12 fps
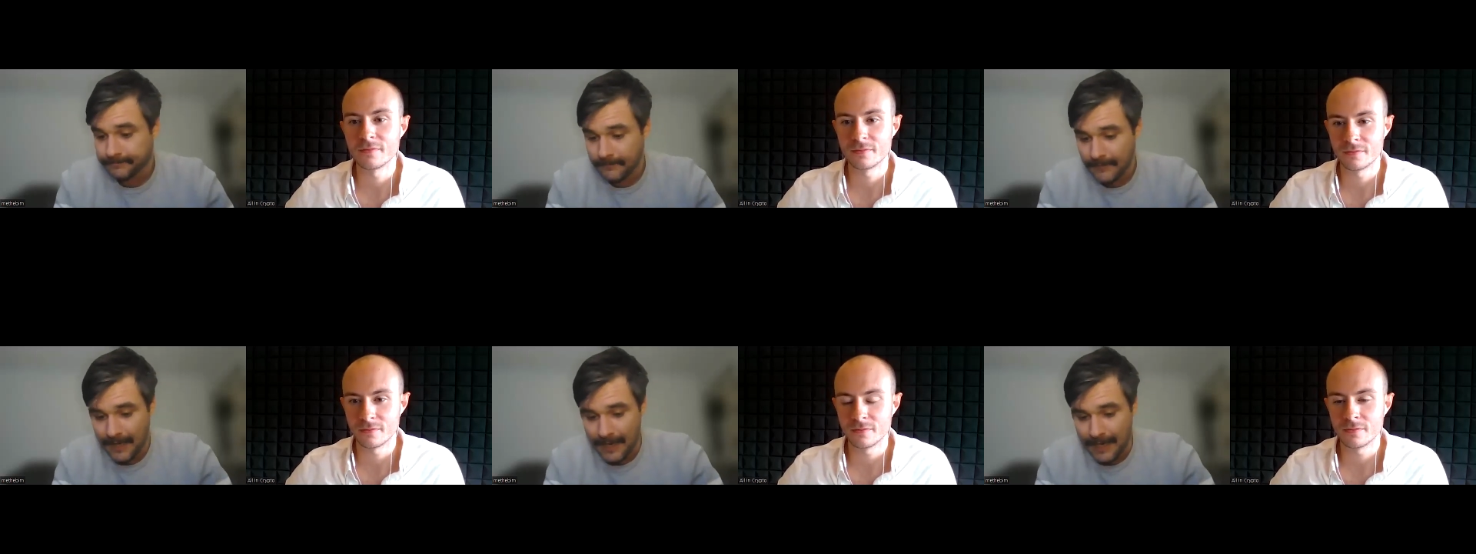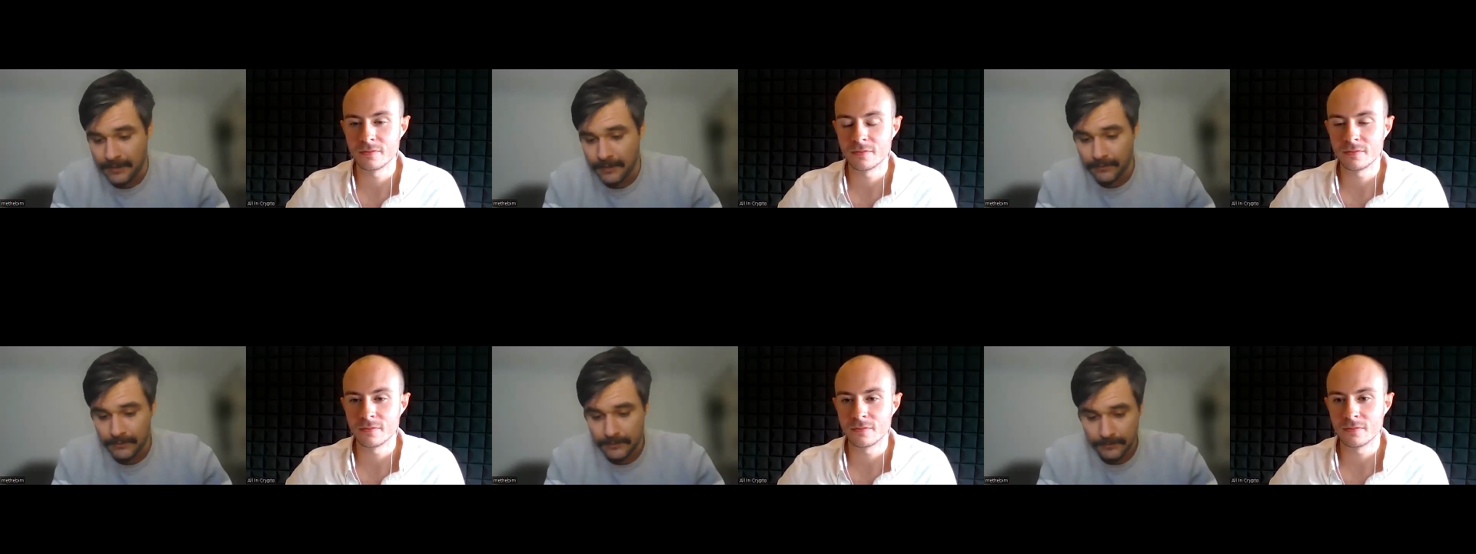Speaker 1: and
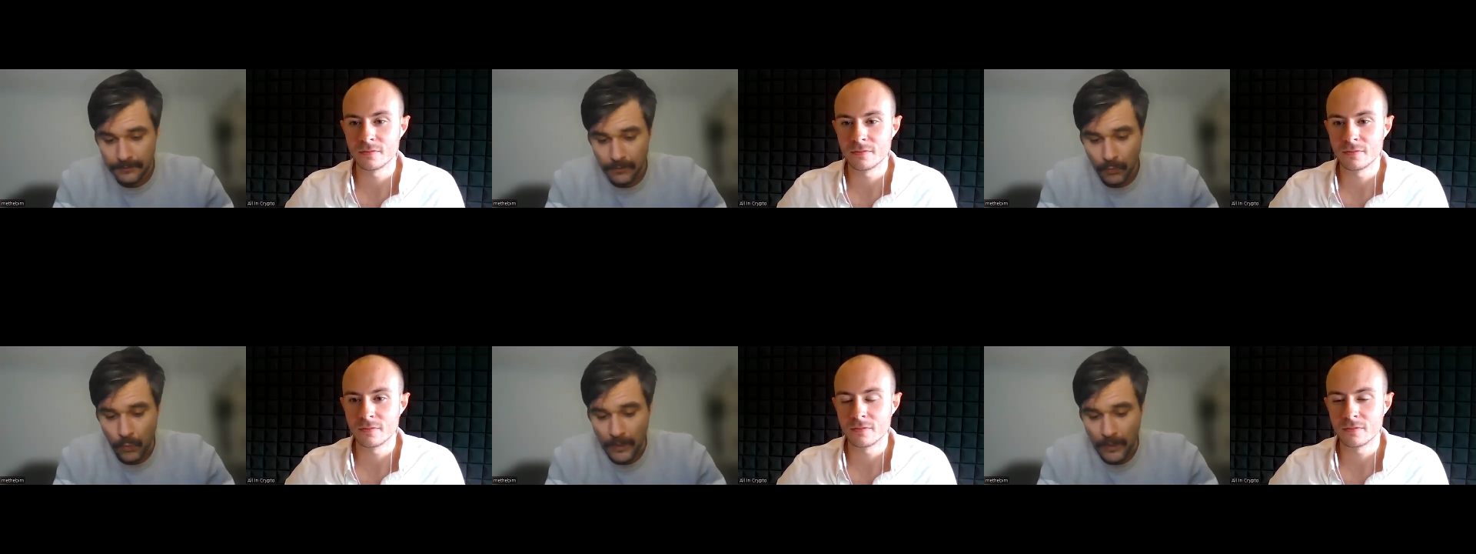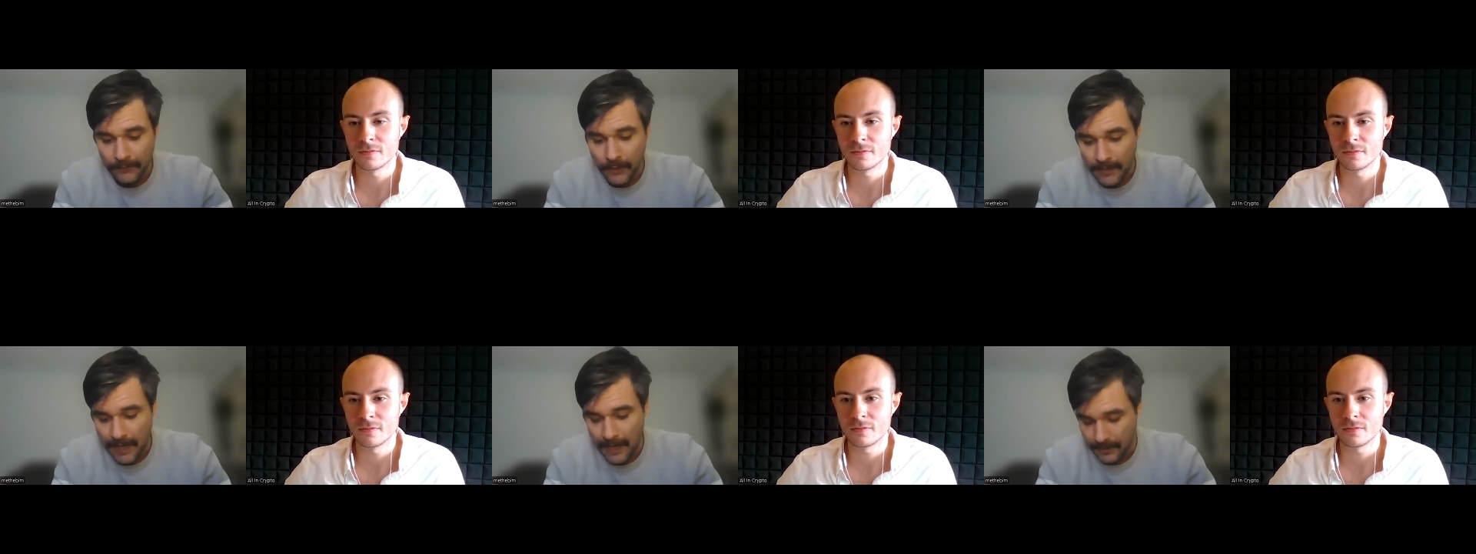we've
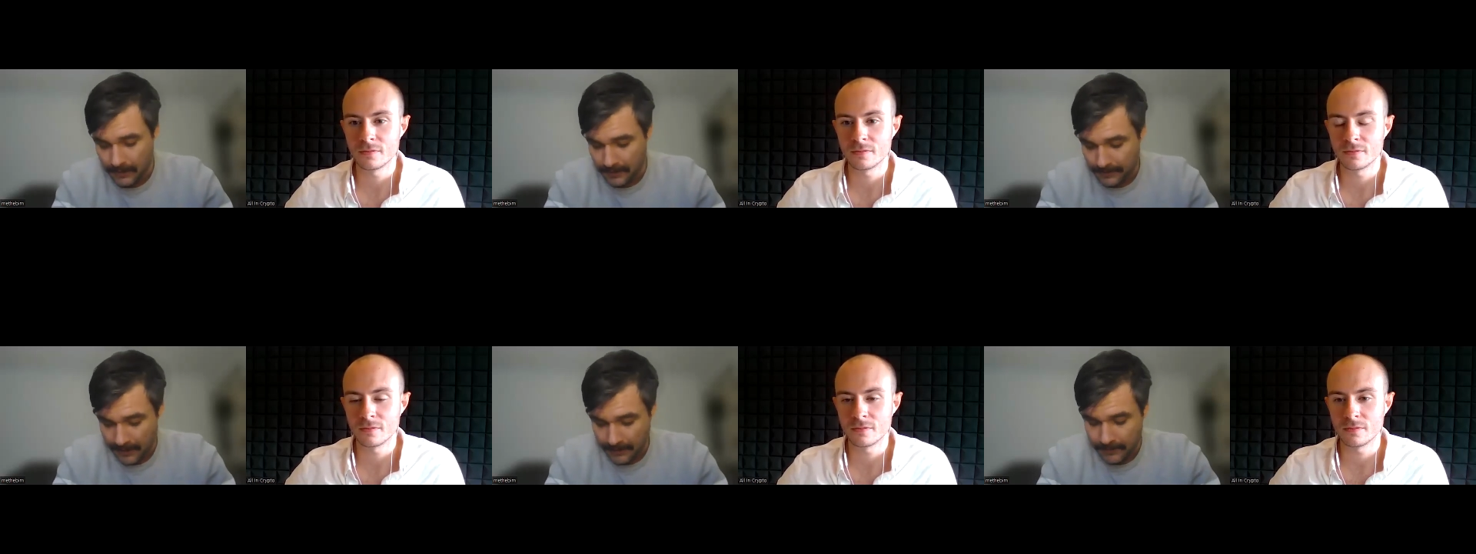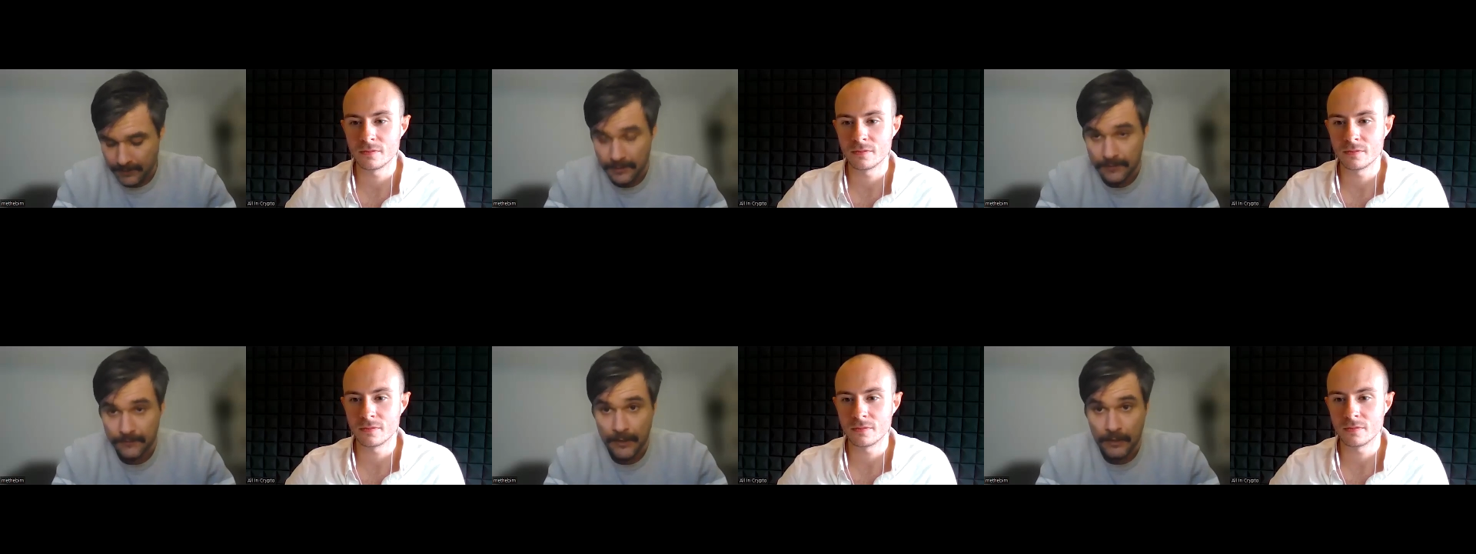created a dex
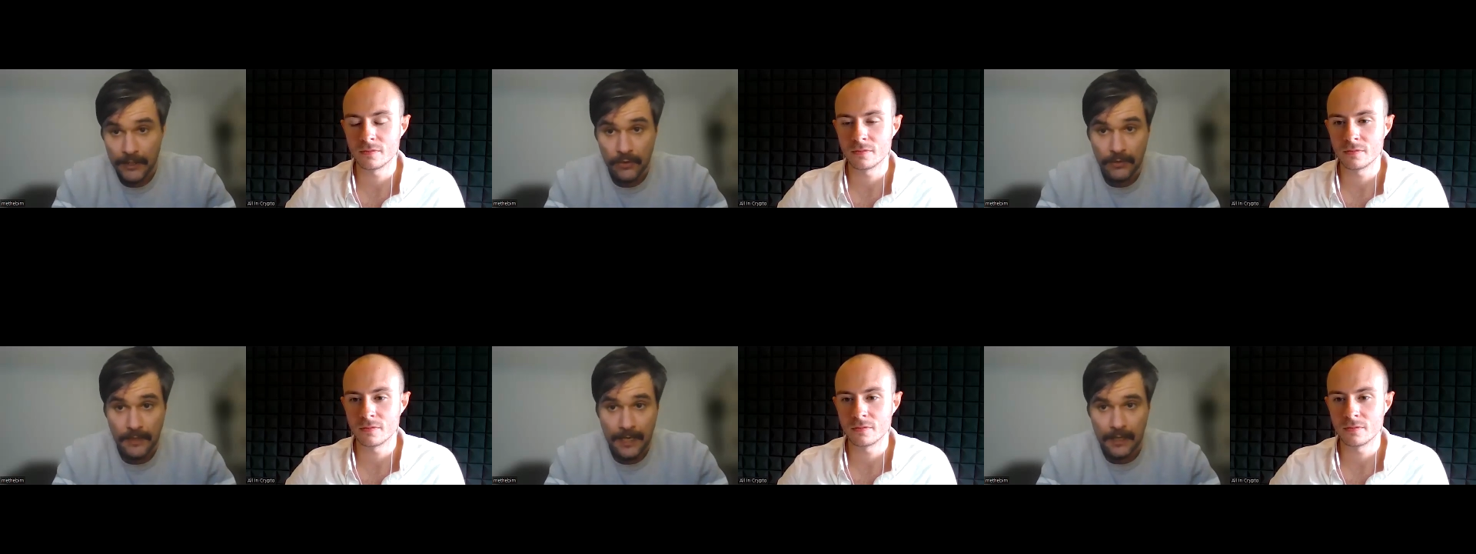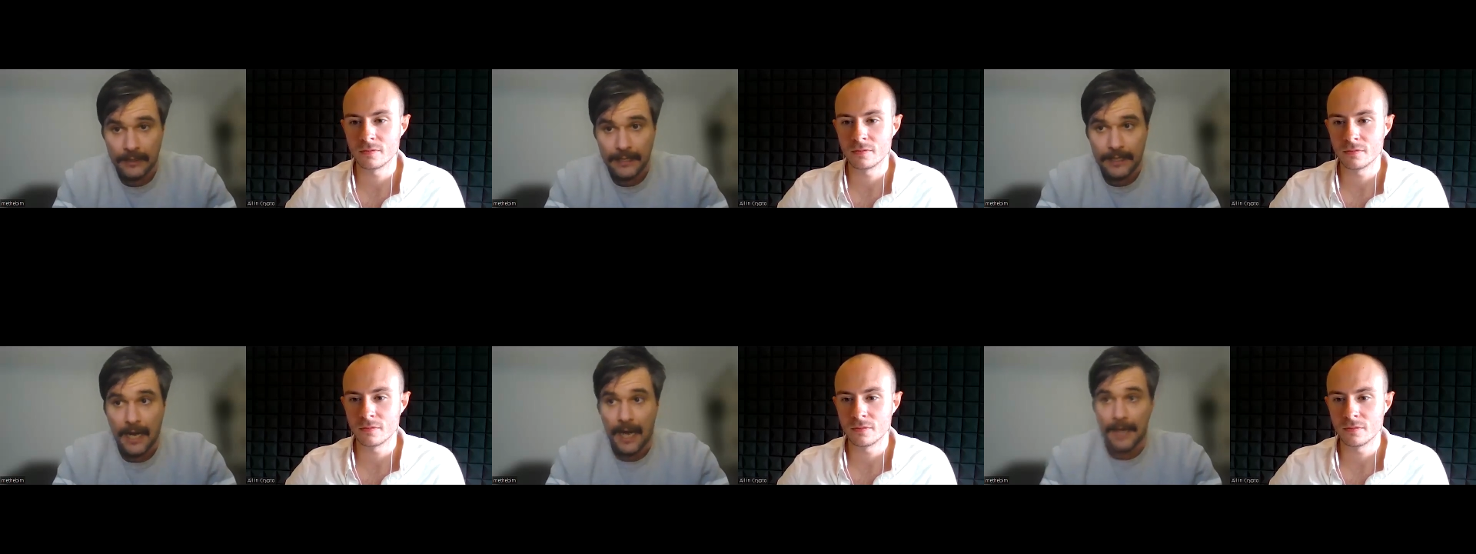that's very
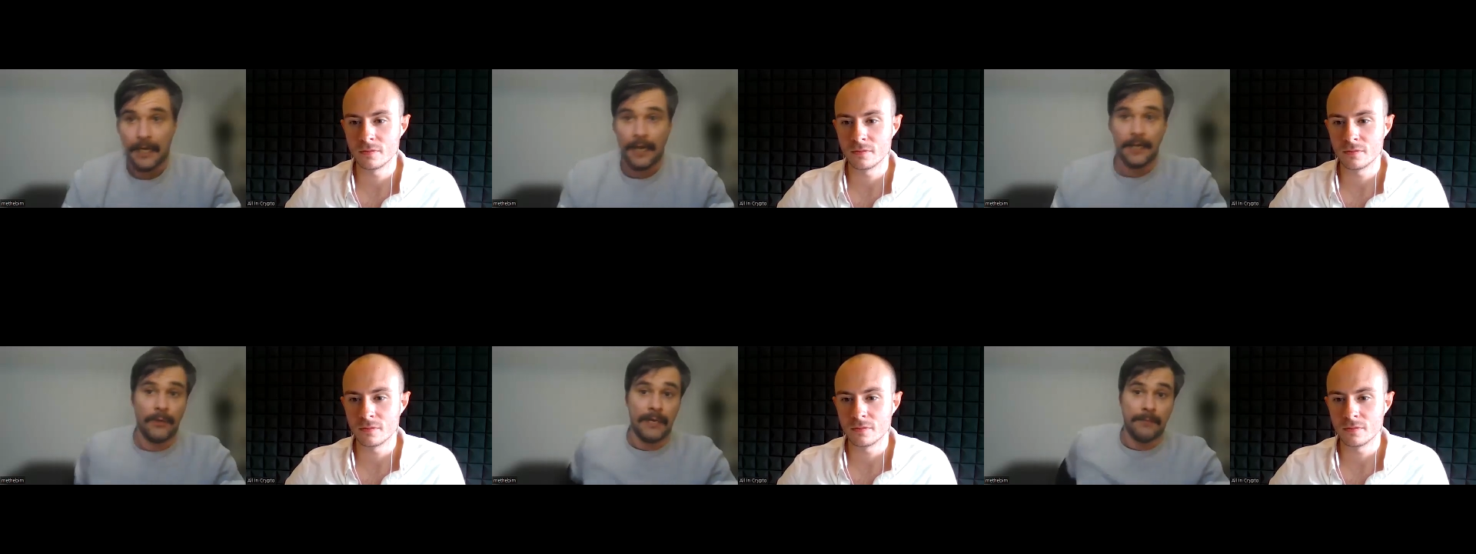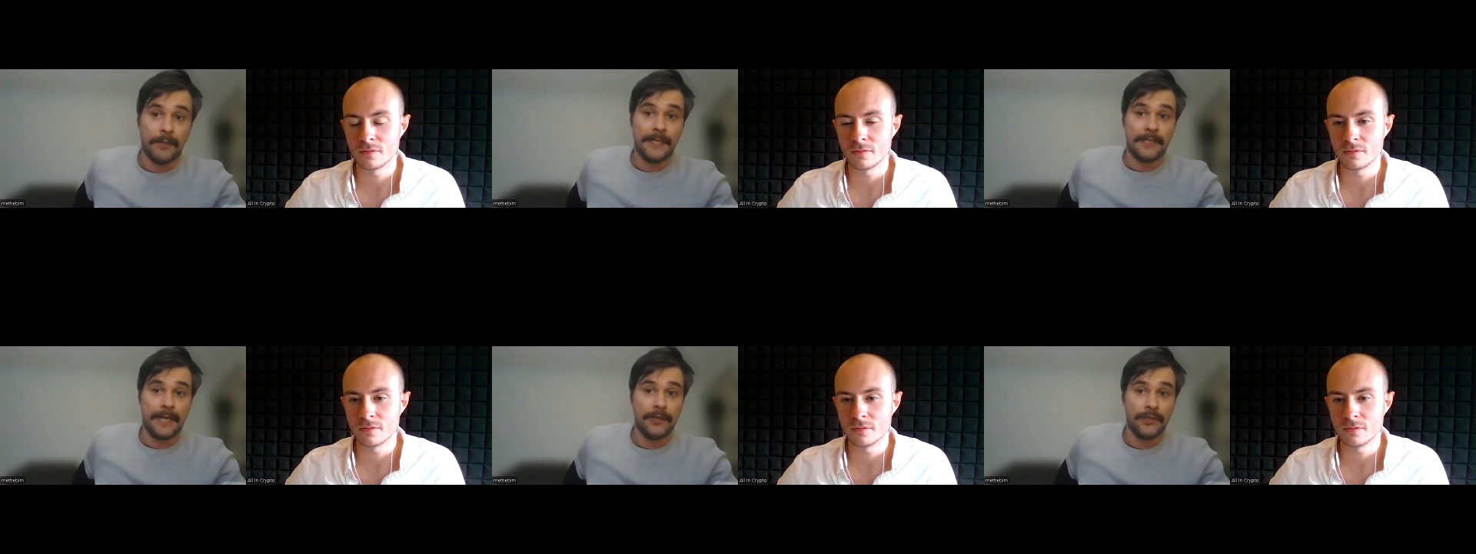uniquely Cardano in
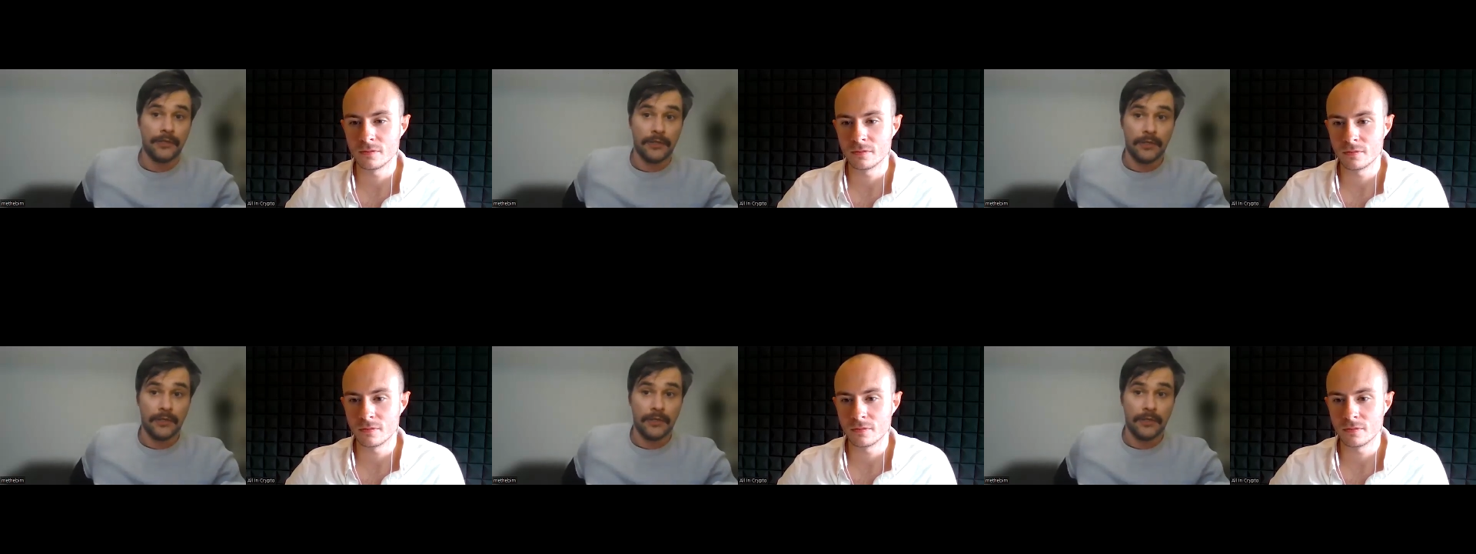implementation.